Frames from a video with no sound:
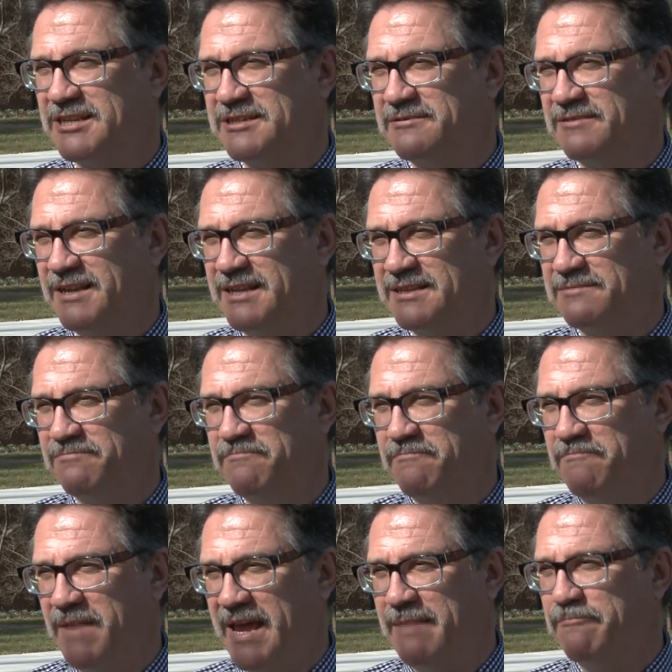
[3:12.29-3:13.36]
his, his
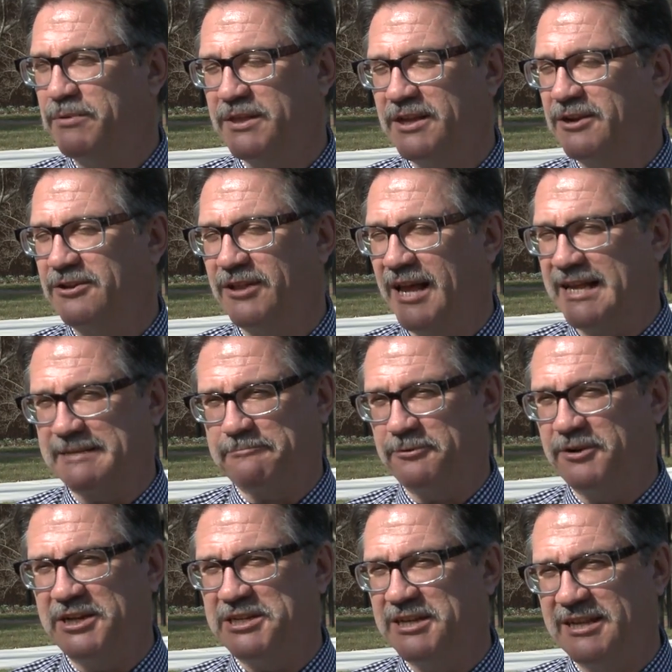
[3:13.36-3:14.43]
main political
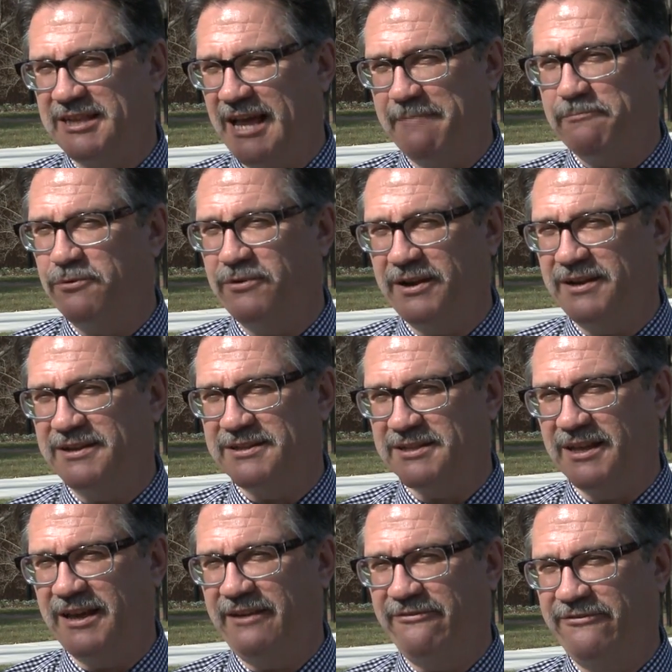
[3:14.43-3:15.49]
aspiration at that point in his
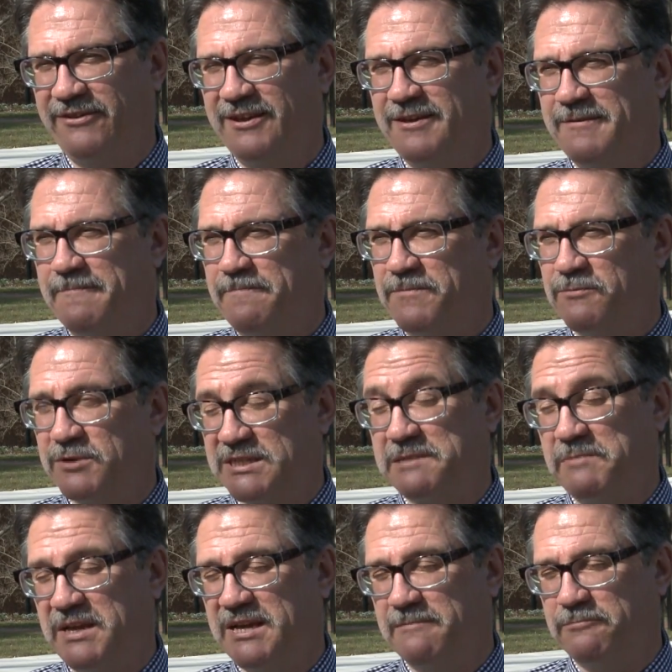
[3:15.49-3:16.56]
life was to
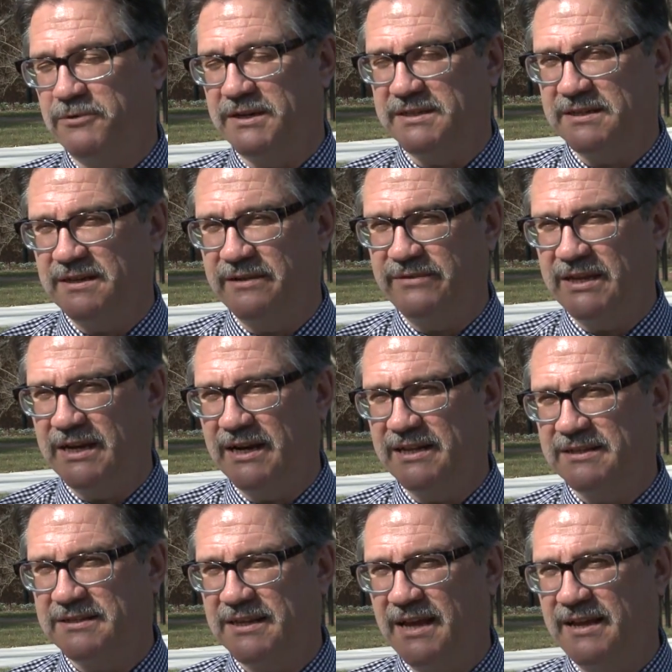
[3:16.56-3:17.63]
become president of the United
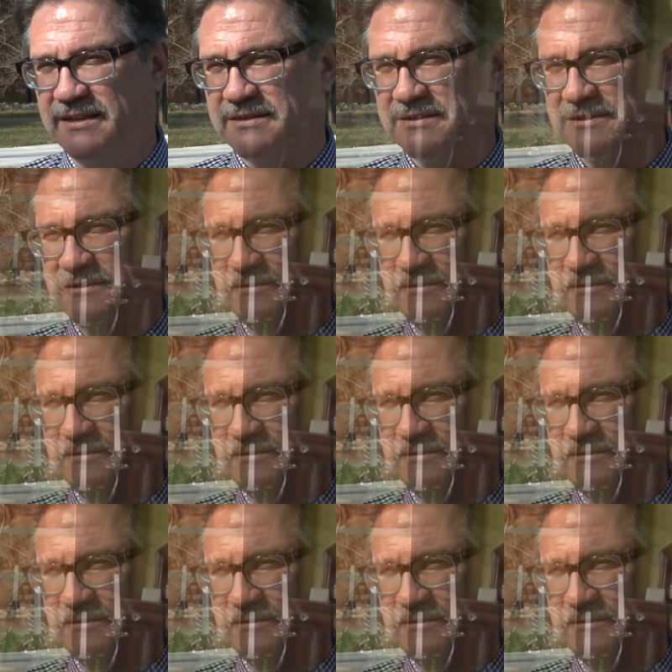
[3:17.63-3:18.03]
States.